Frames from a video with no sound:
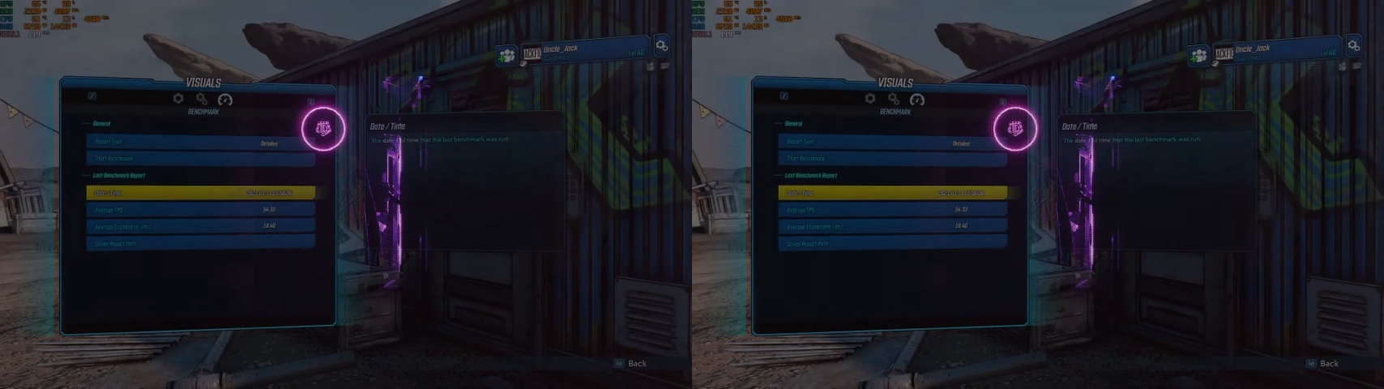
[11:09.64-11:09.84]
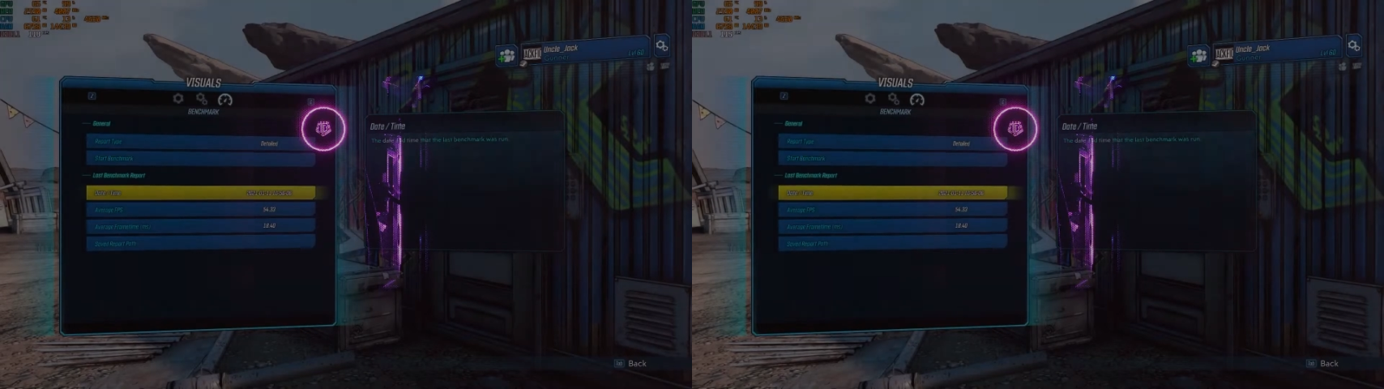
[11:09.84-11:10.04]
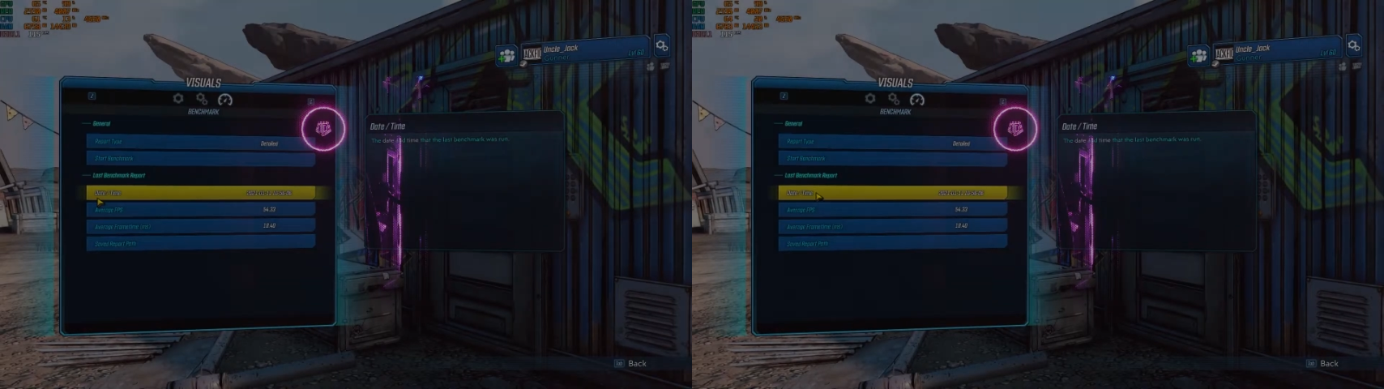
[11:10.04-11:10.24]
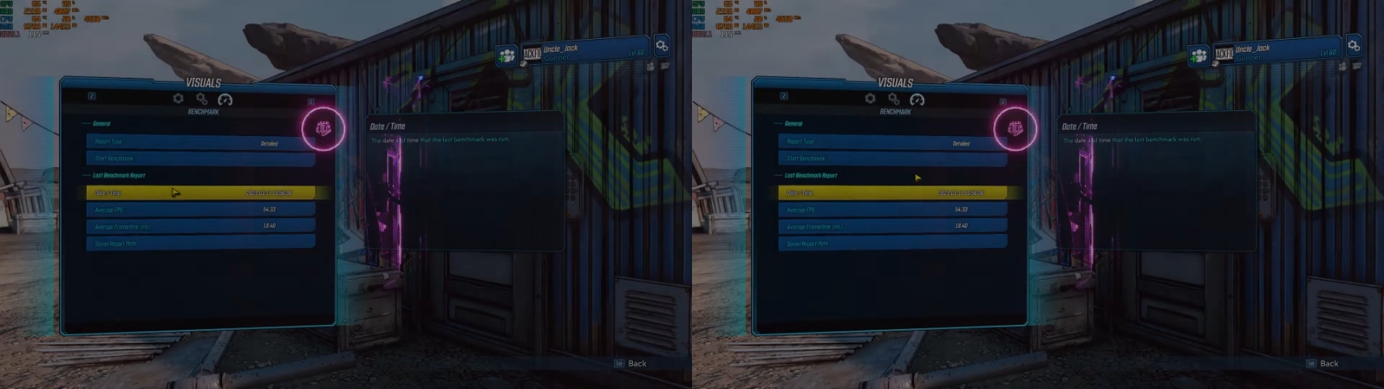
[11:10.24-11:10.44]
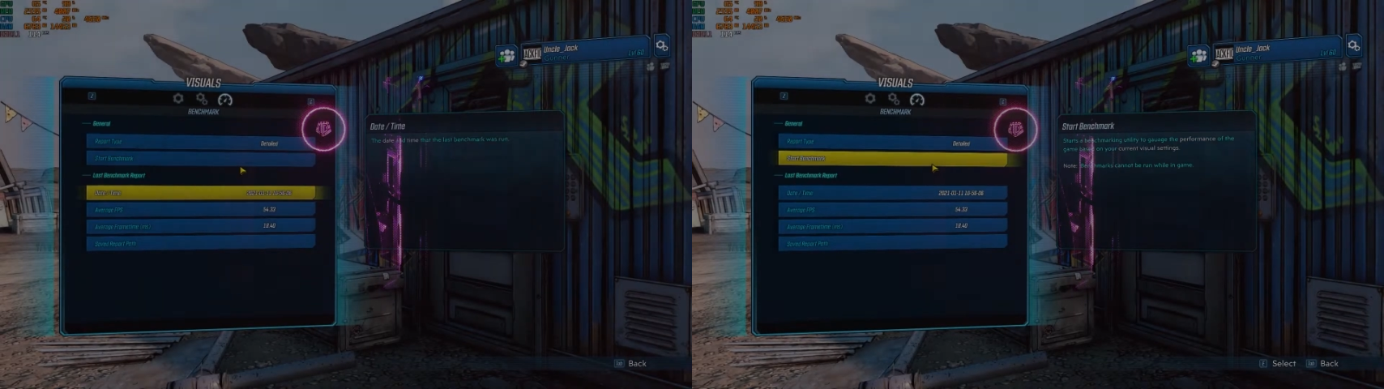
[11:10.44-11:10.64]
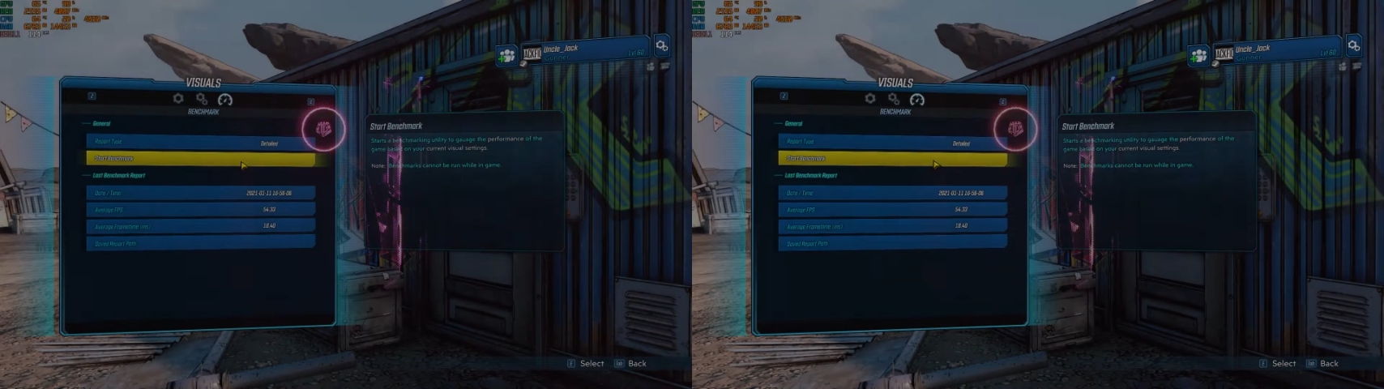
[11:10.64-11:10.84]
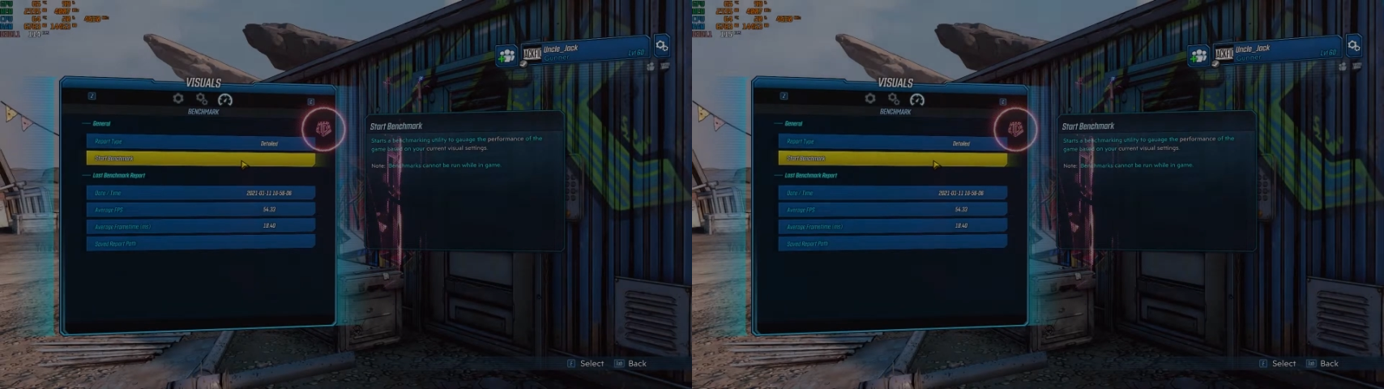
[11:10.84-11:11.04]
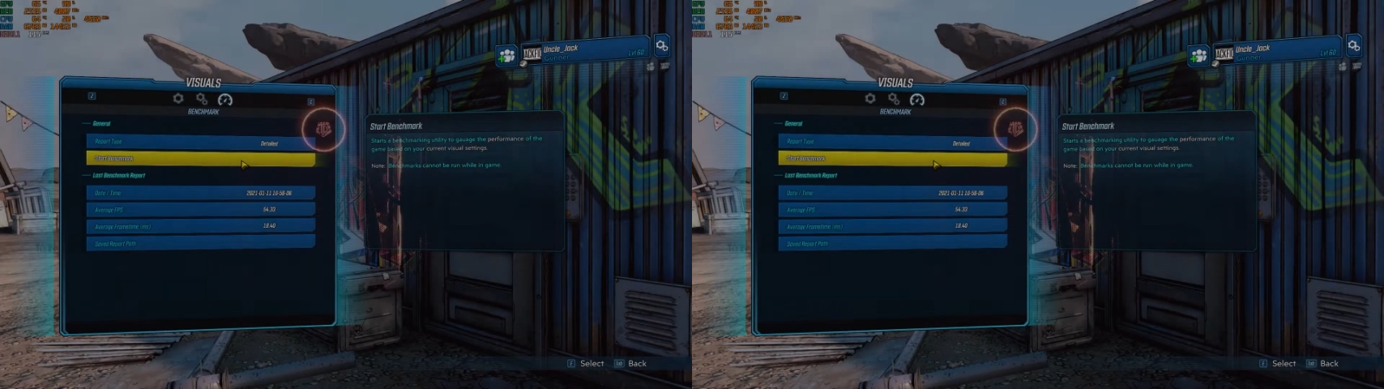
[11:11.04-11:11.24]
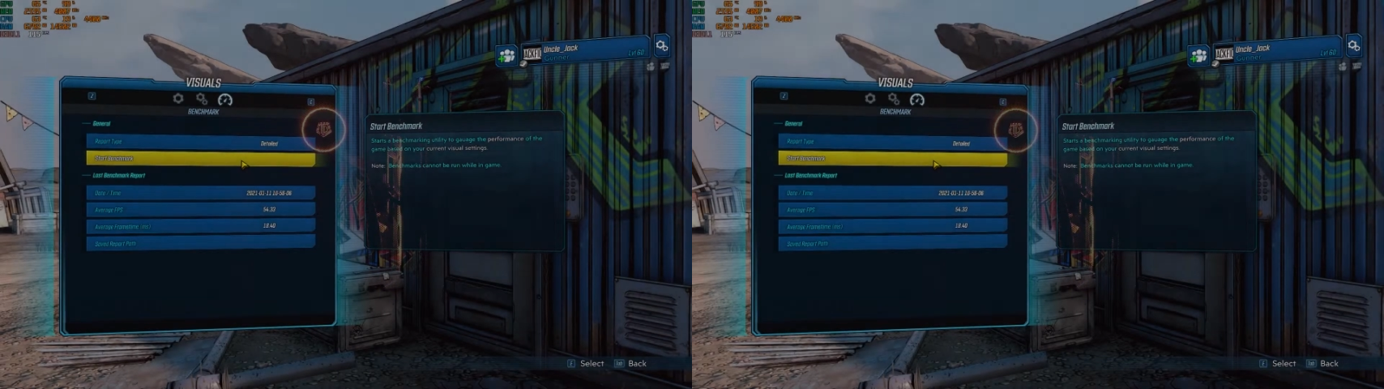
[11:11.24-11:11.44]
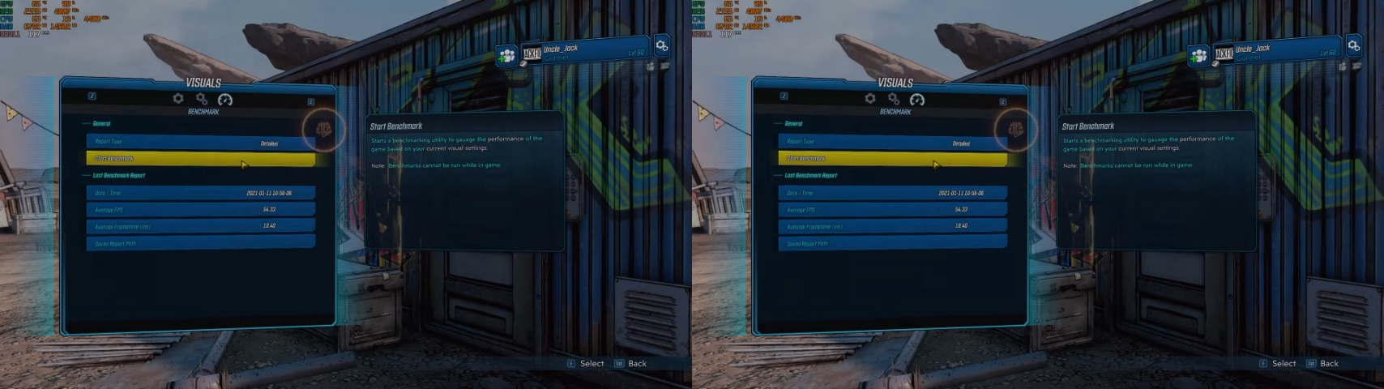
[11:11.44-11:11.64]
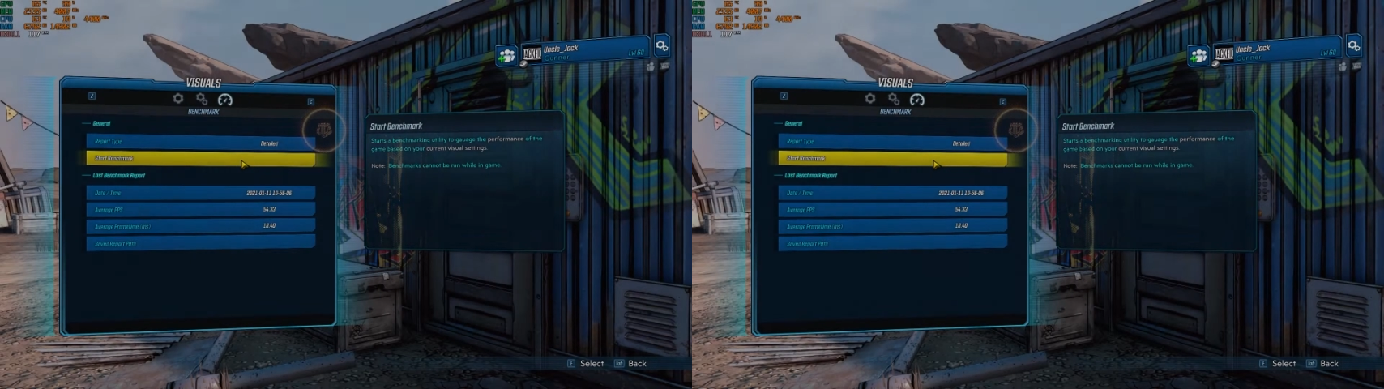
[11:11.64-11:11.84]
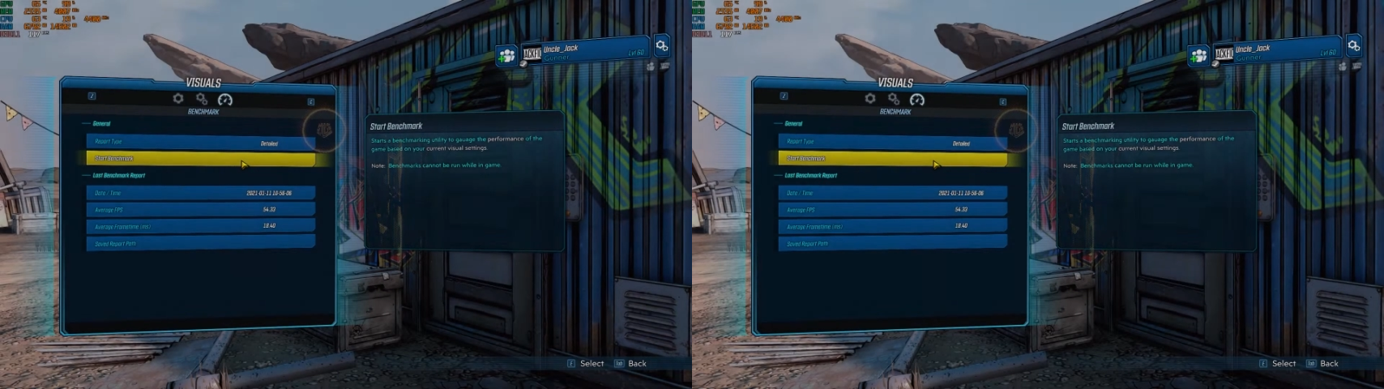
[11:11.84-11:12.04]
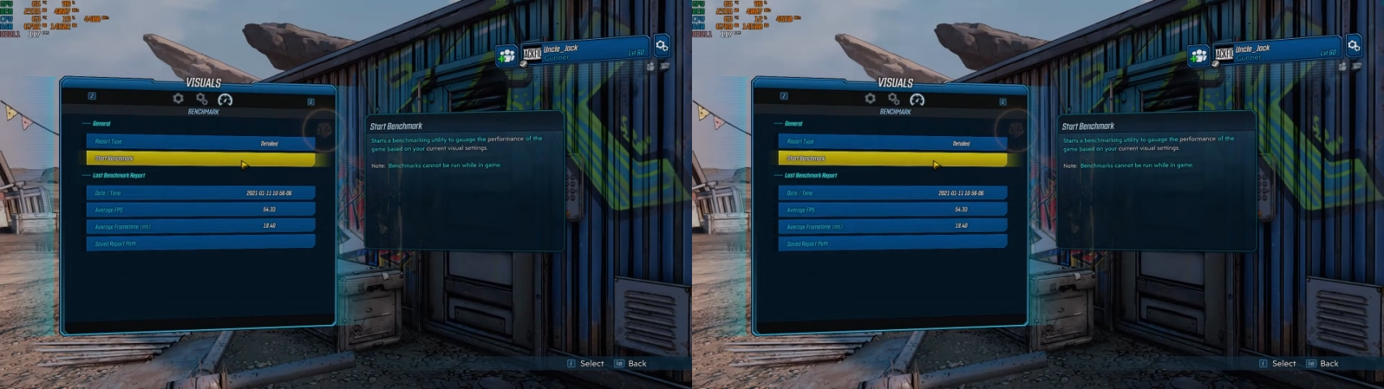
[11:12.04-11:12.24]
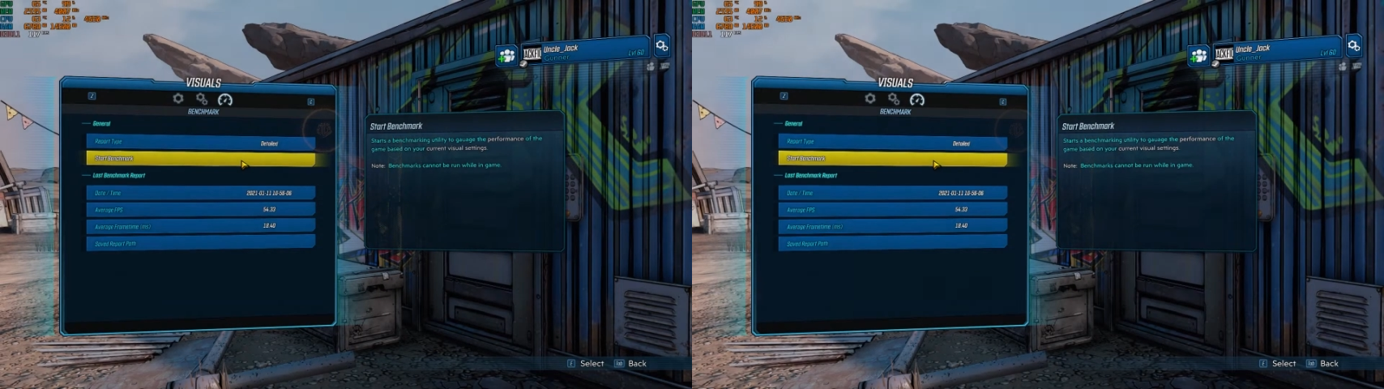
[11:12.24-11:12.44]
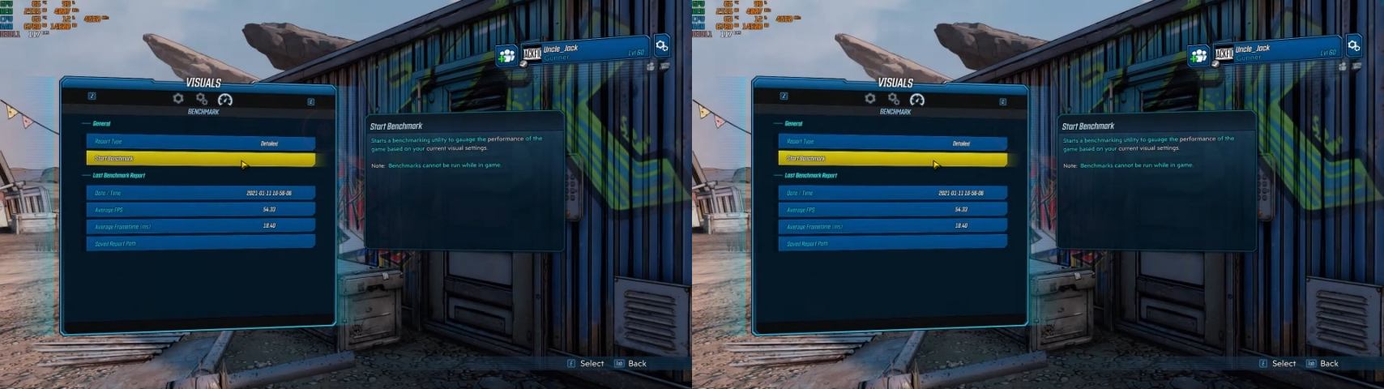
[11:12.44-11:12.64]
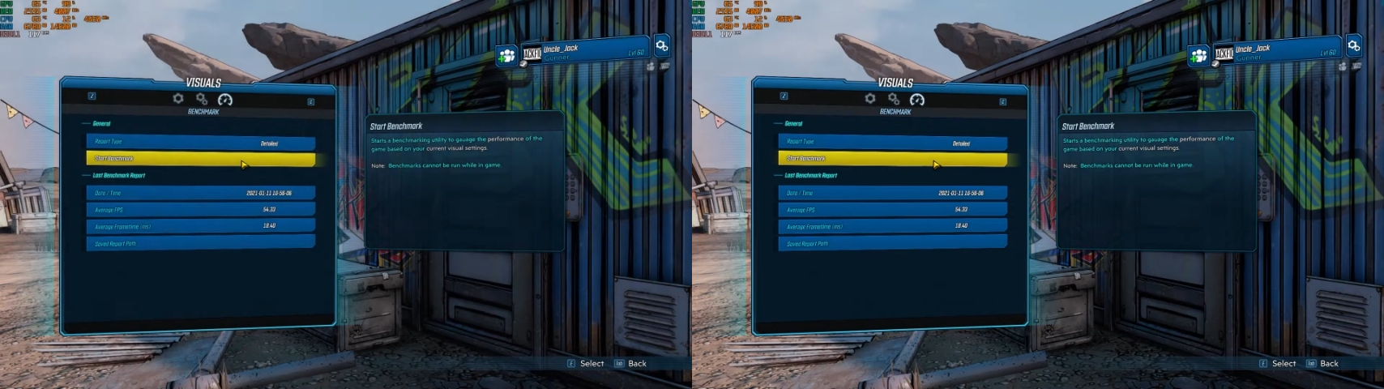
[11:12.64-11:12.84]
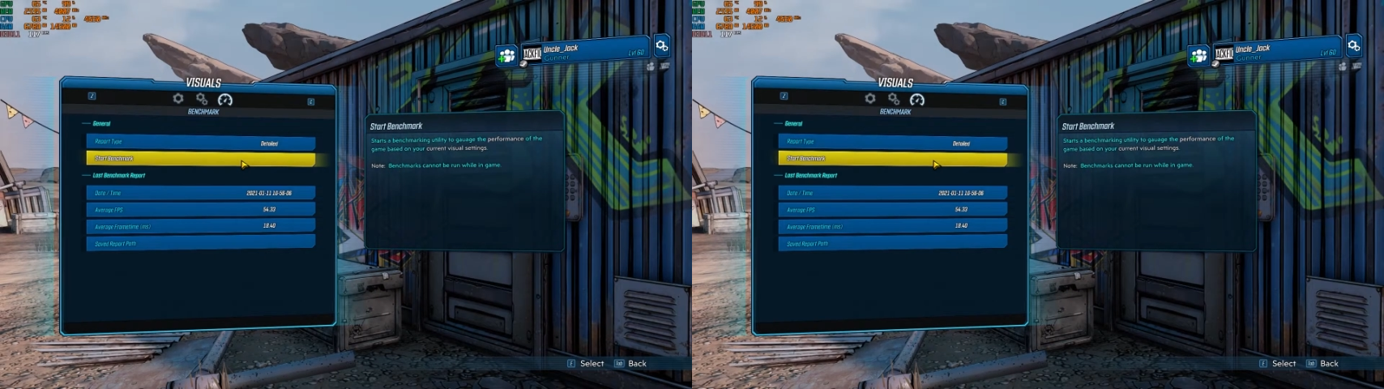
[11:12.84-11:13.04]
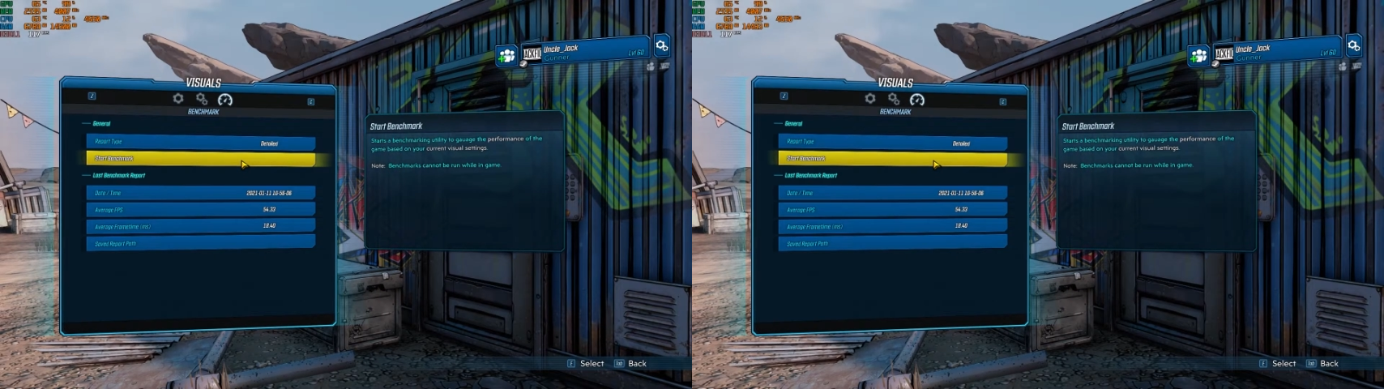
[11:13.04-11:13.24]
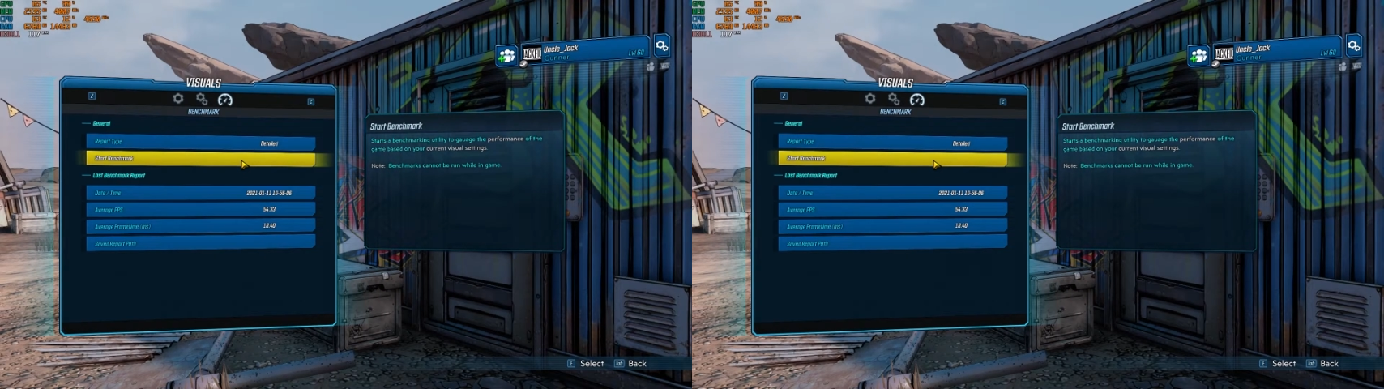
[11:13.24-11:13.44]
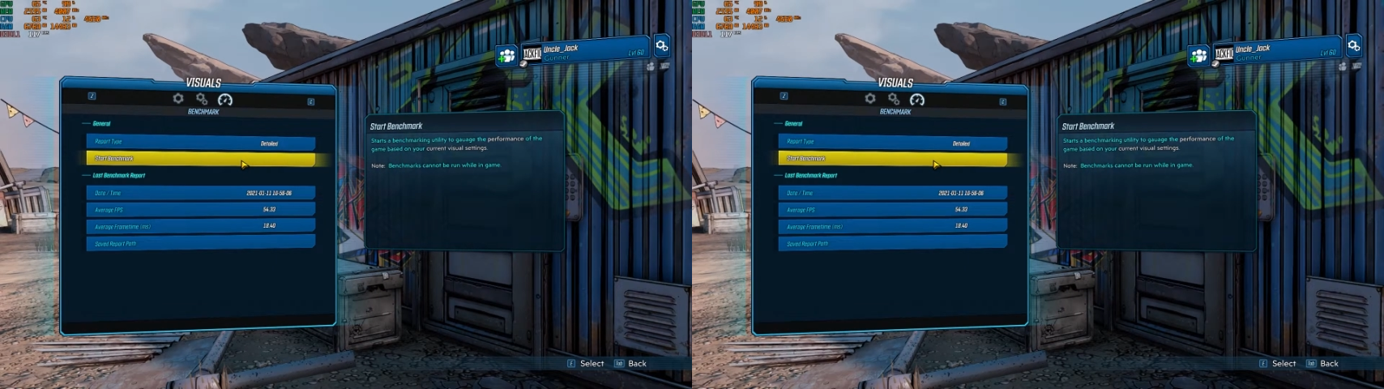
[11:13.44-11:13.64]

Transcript: [unreadable: no face in view]